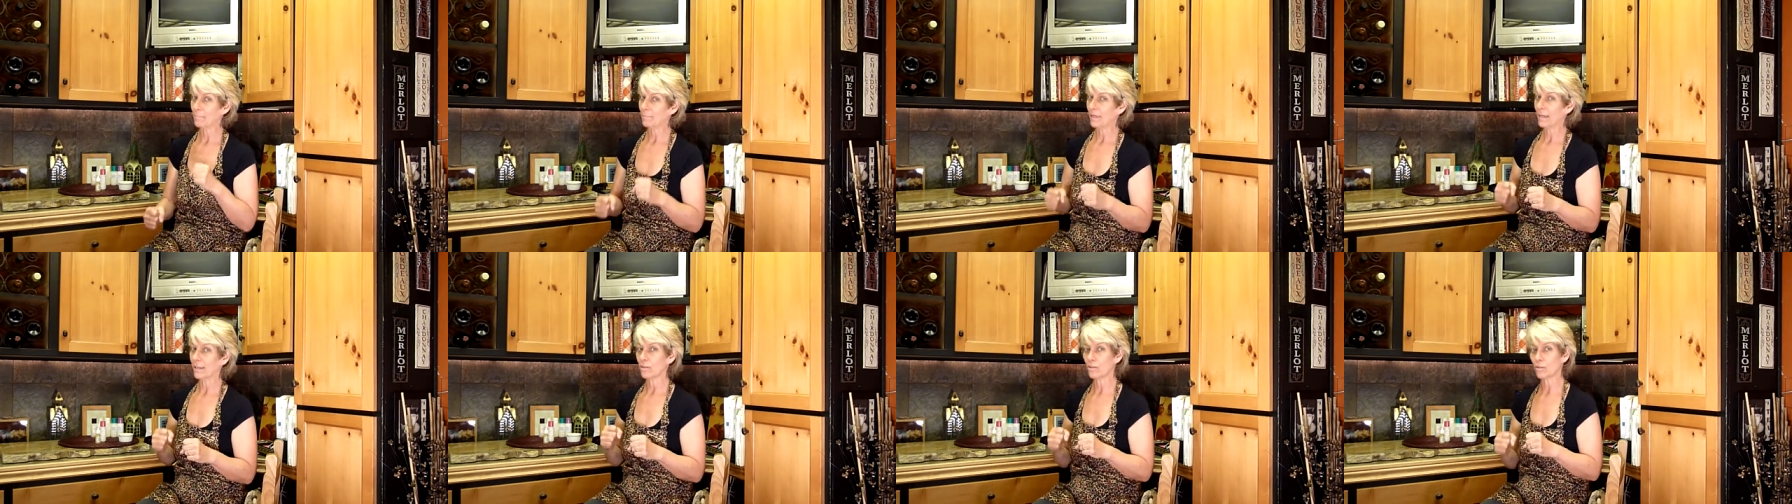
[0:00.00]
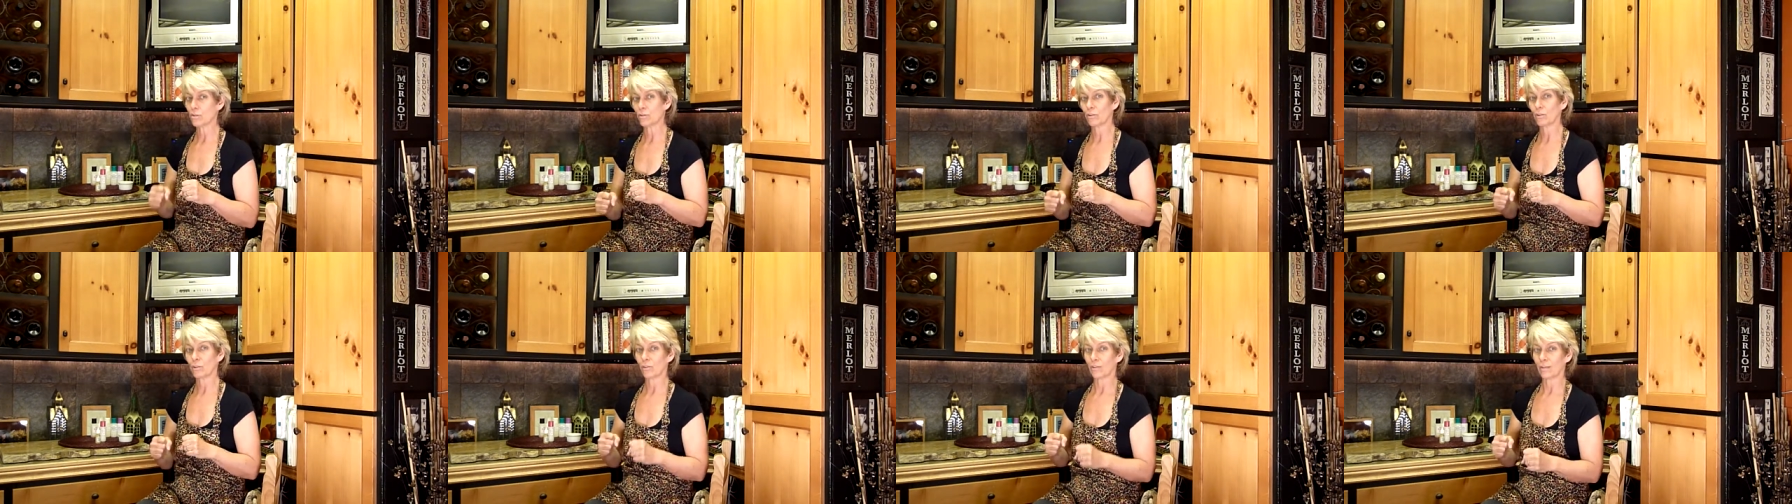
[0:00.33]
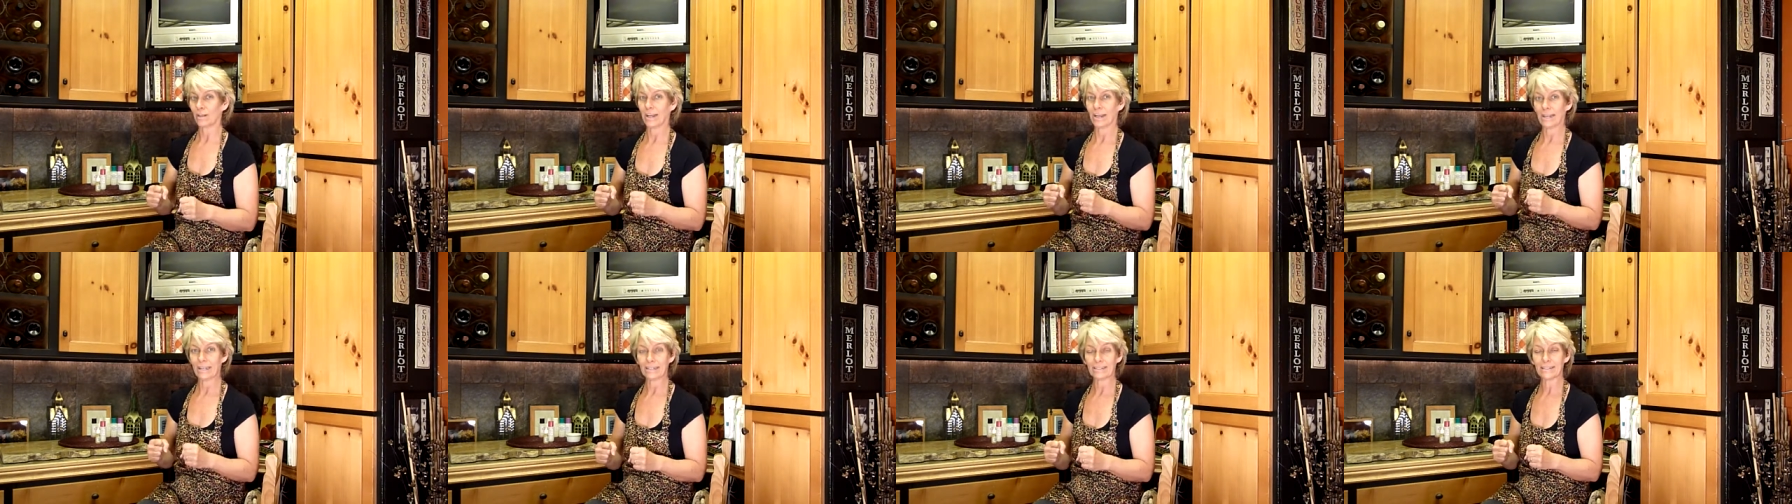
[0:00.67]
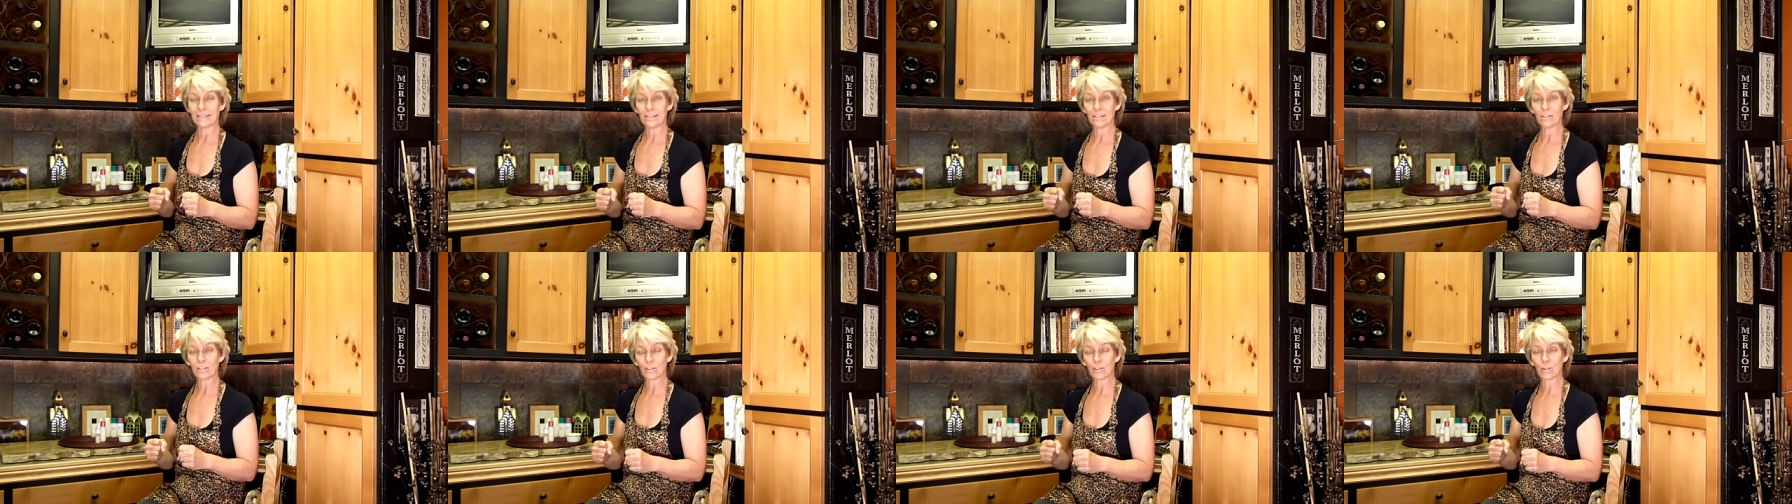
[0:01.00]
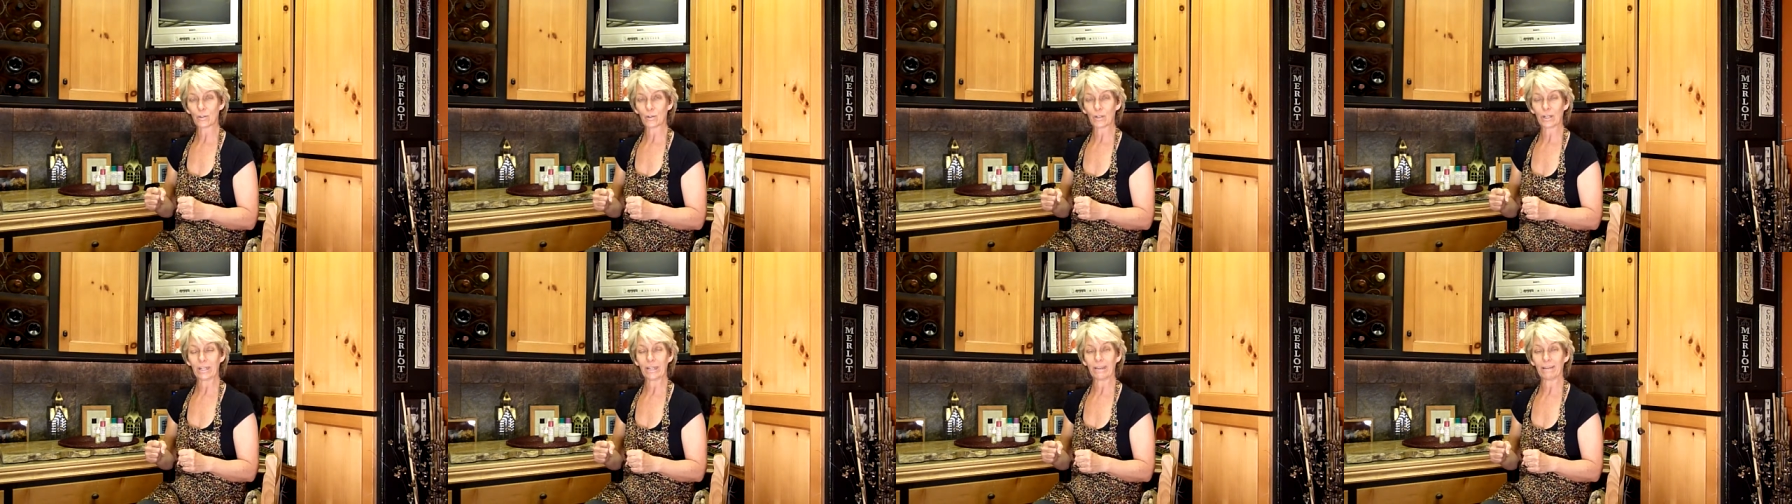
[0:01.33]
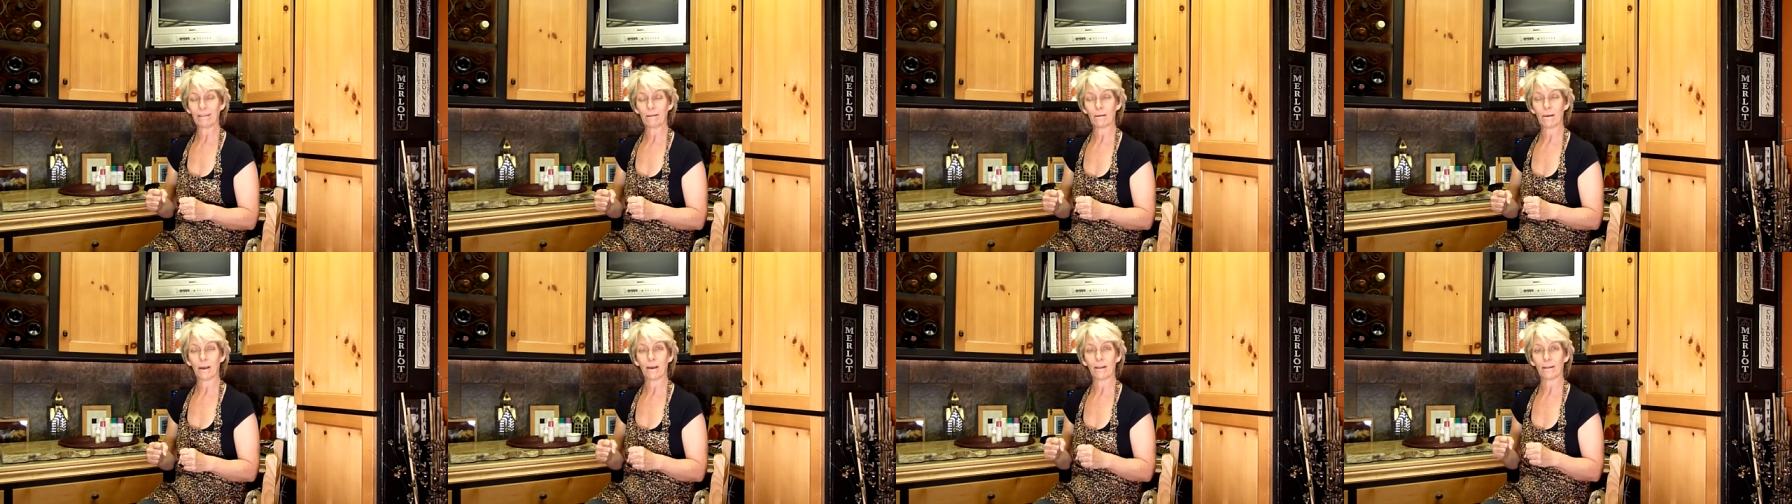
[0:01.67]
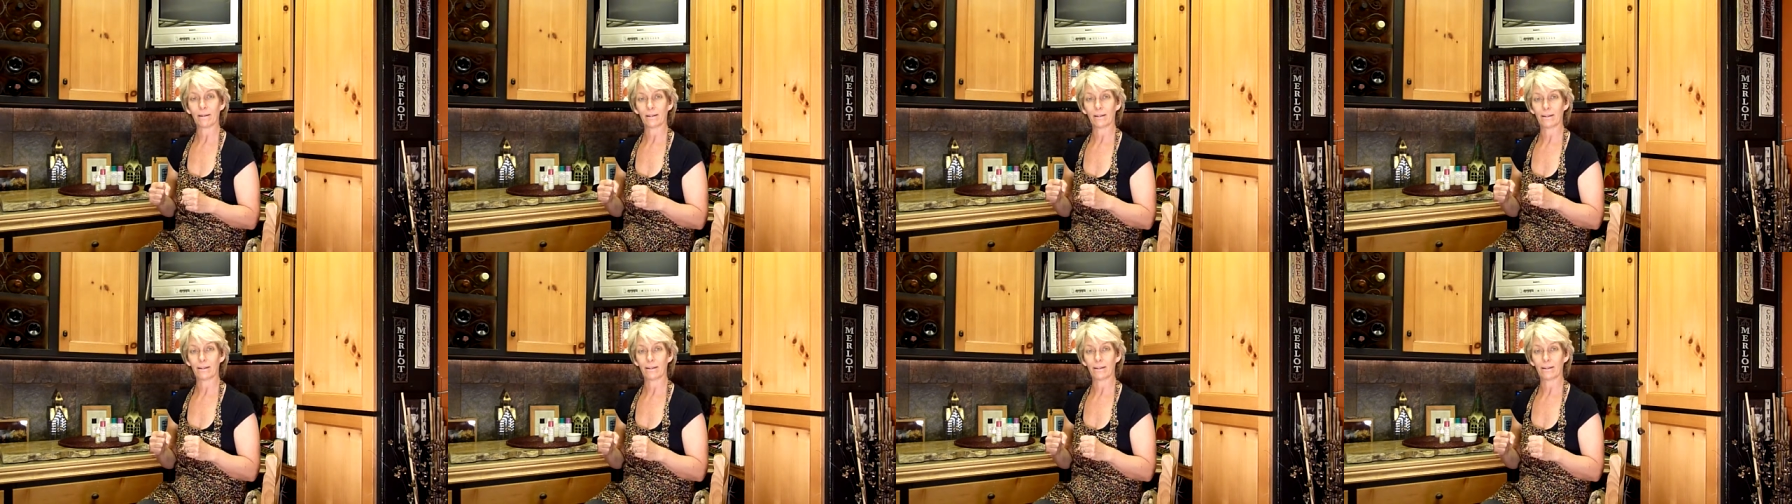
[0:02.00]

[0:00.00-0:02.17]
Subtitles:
Make sure you're nice and sturdy on a